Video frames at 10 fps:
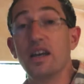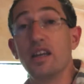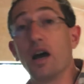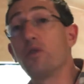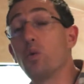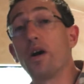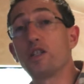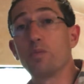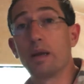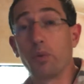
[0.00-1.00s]
Now, if you
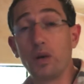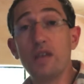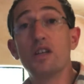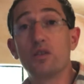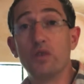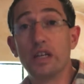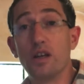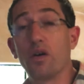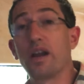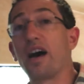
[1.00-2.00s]
watched my previous
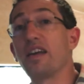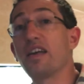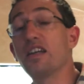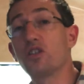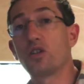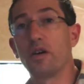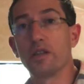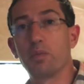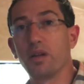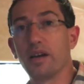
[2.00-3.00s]
video on how to install
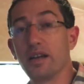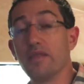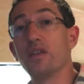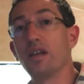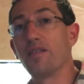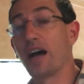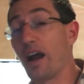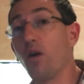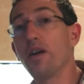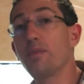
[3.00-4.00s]
this plugin,
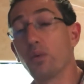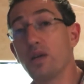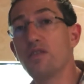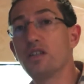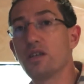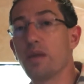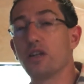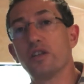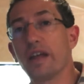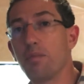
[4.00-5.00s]
I already previously
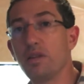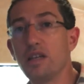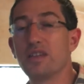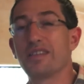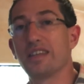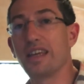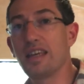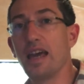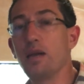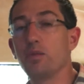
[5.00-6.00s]
mentioned that I believe this is a
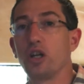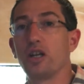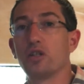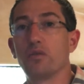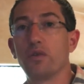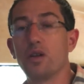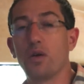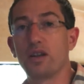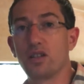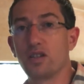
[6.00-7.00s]
game changer for
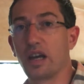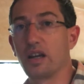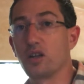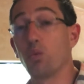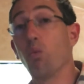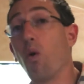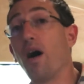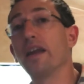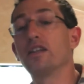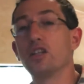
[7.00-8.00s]
UX designers
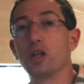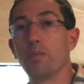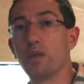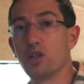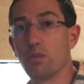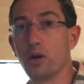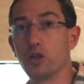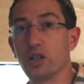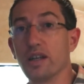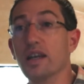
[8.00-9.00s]
wanting to jump into
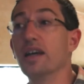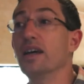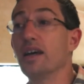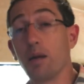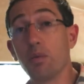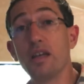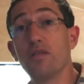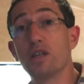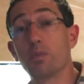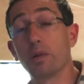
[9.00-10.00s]
motion. I
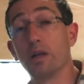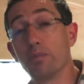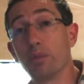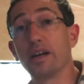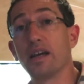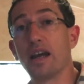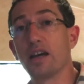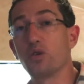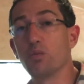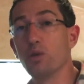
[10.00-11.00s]
believe this plugin
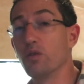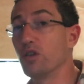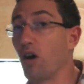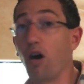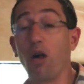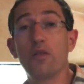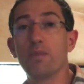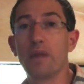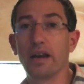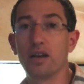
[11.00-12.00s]
has removed all of
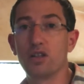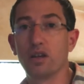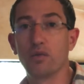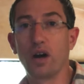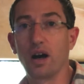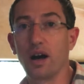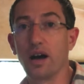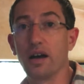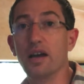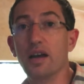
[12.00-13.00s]
the barriers of
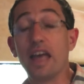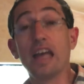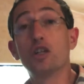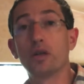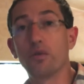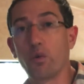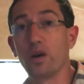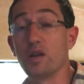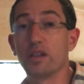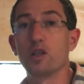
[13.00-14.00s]
entry
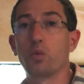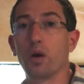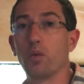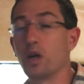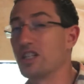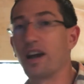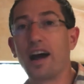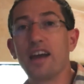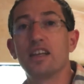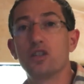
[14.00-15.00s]
for you at this point, which
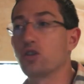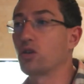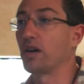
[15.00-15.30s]
I think is just